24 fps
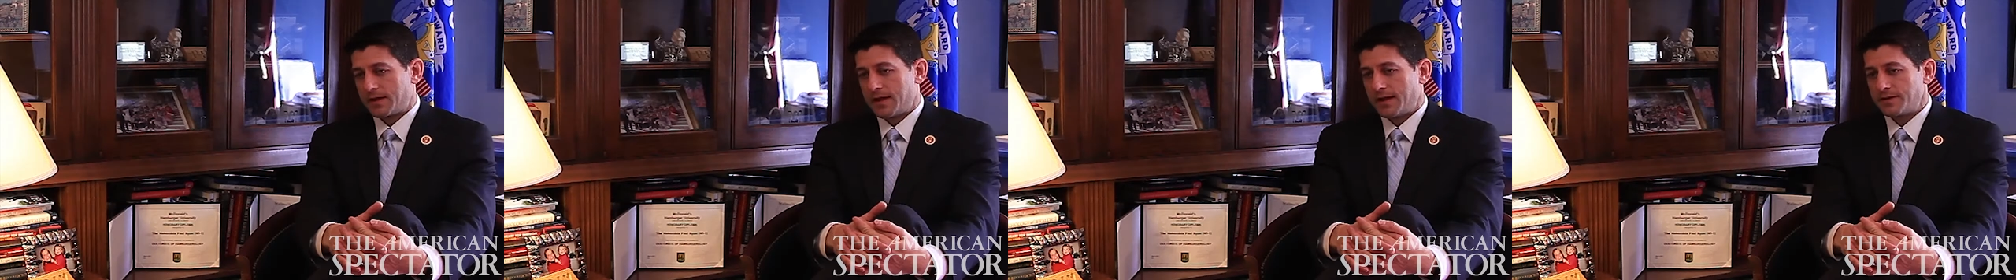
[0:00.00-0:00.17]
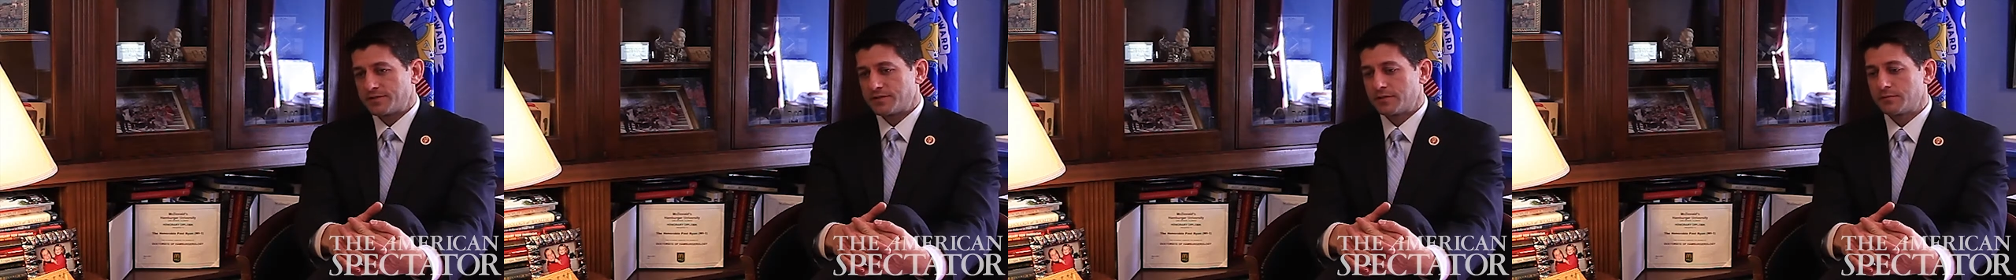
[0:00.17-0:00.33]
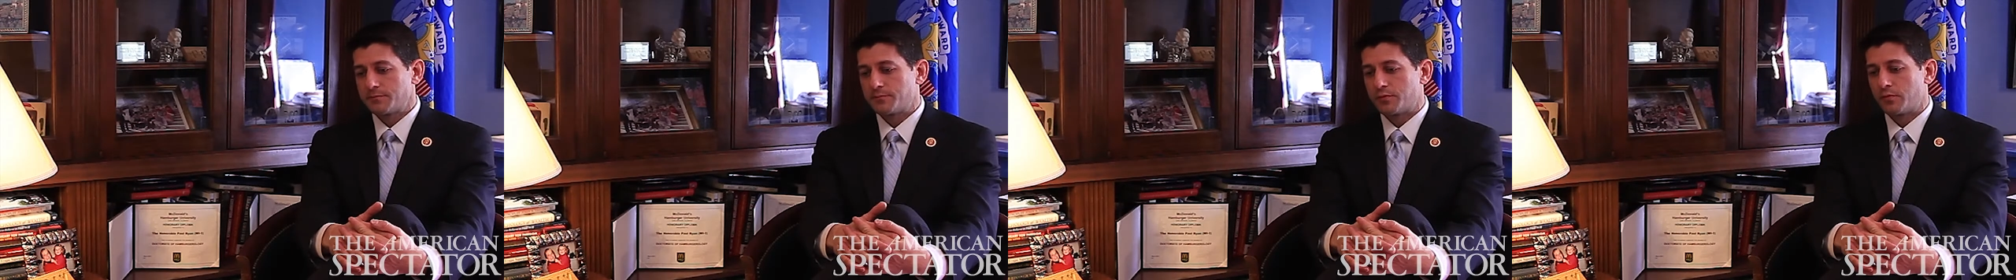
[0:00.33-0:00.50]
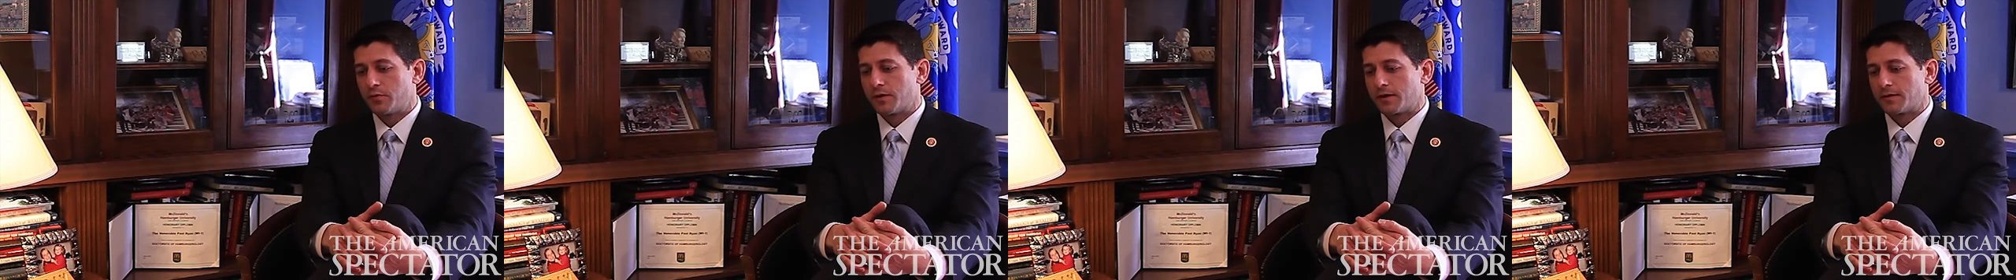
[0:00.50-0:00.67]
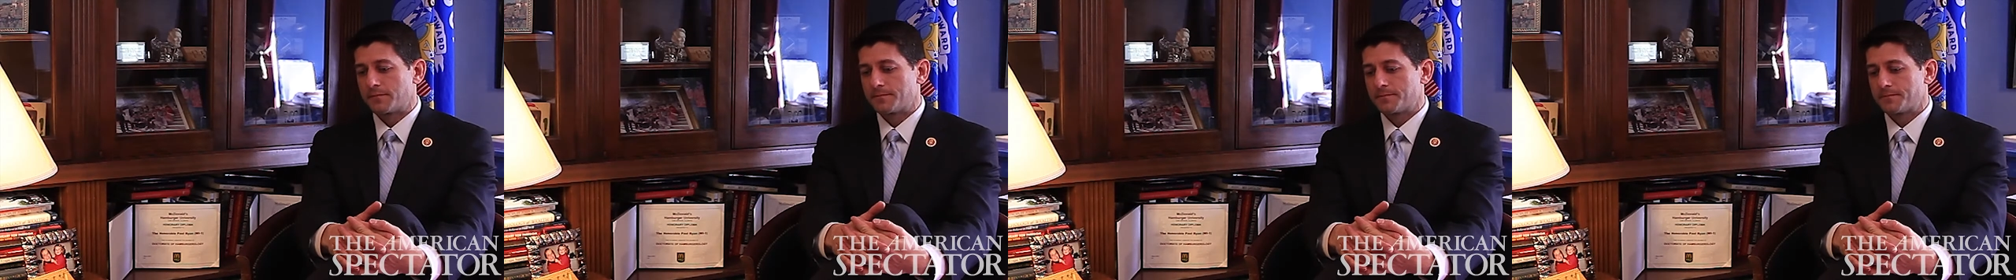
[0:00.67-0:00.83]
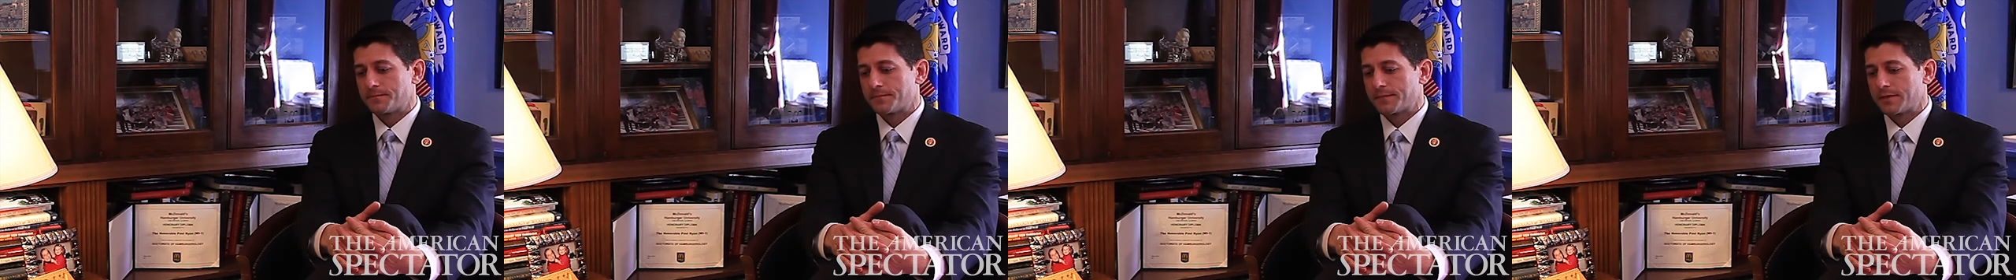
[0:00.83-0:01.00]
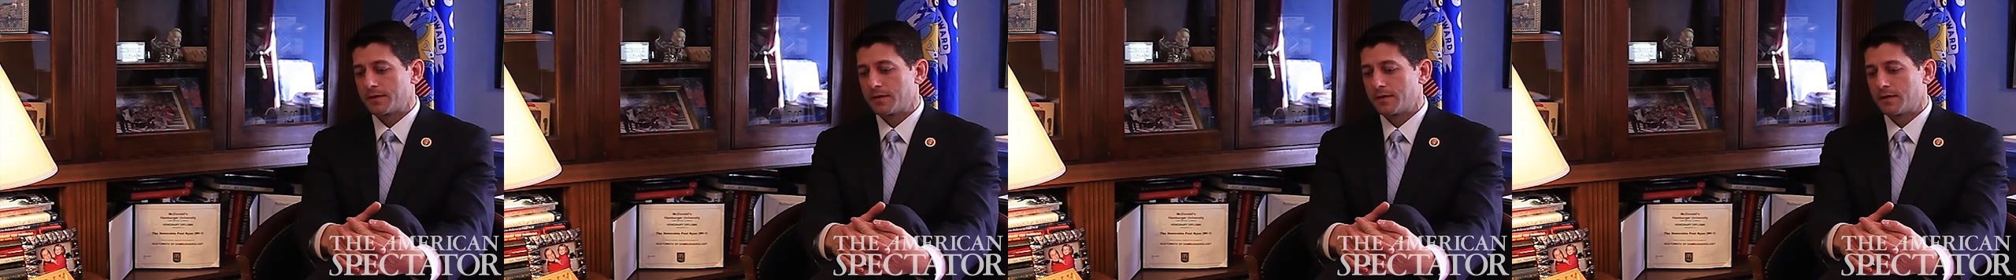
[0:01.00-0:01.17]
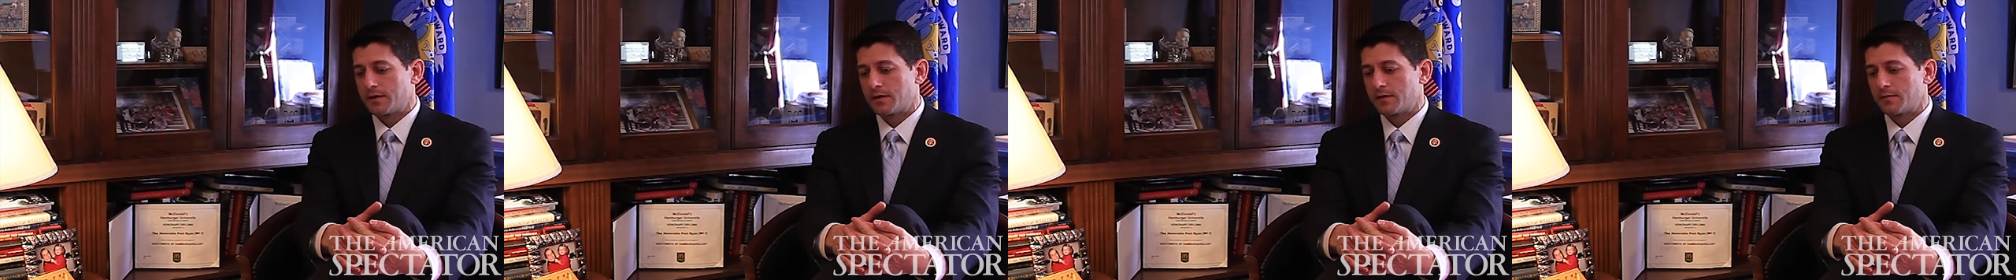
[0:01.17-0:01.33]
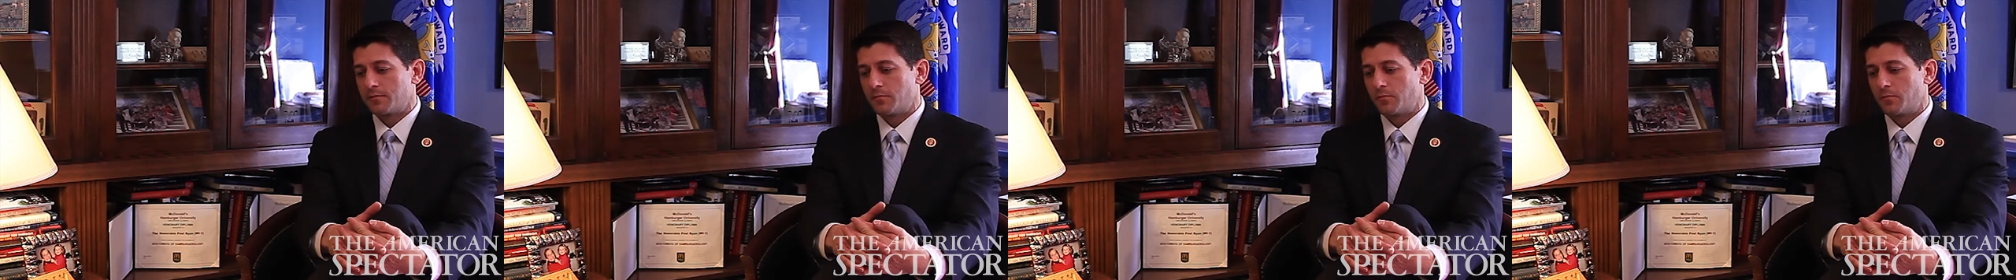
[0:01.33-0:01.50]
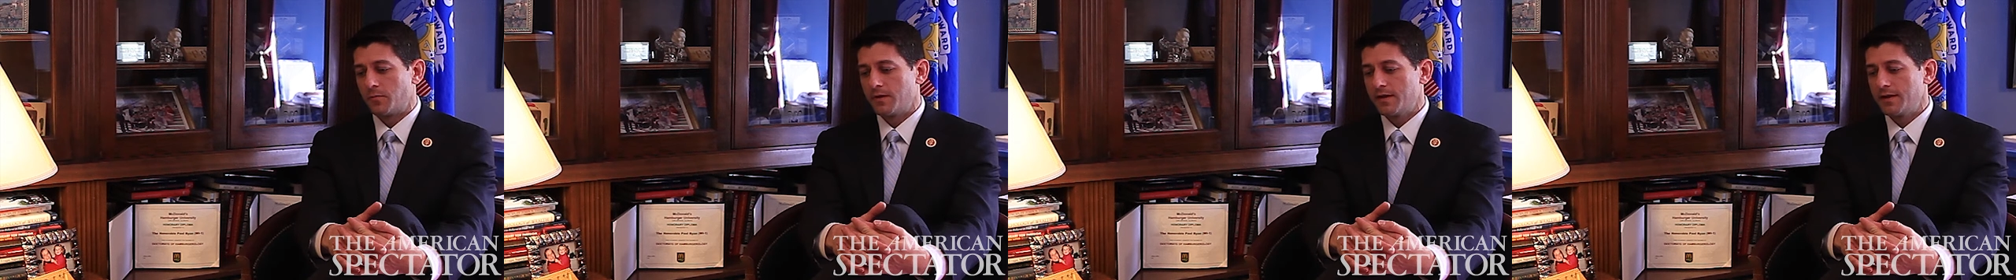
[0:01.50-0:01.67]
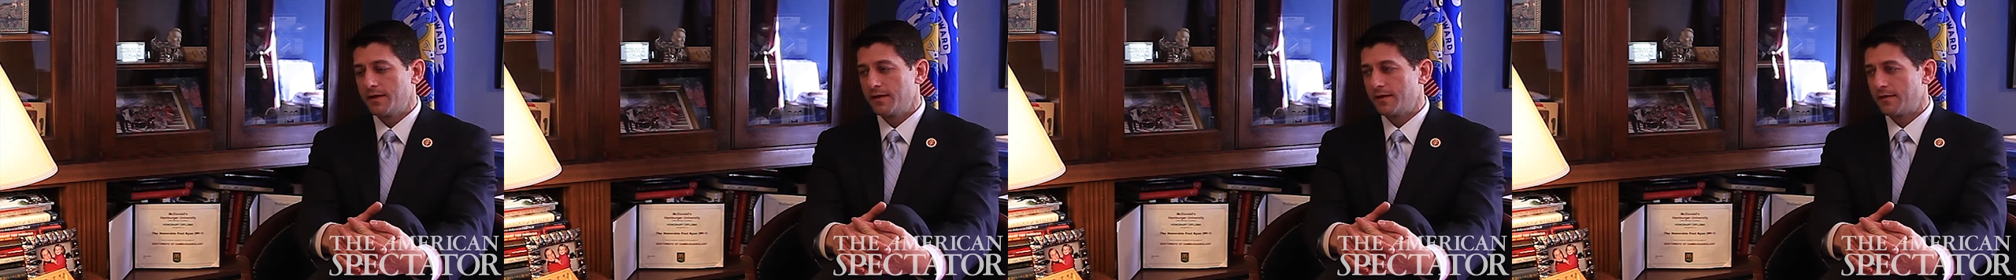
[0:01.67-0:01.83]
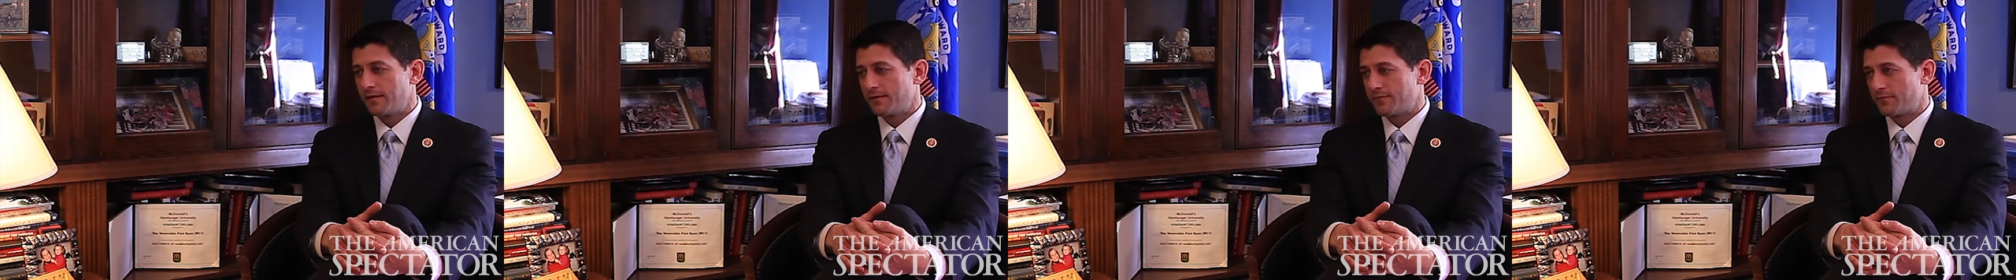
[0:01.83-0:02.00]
Case in point, we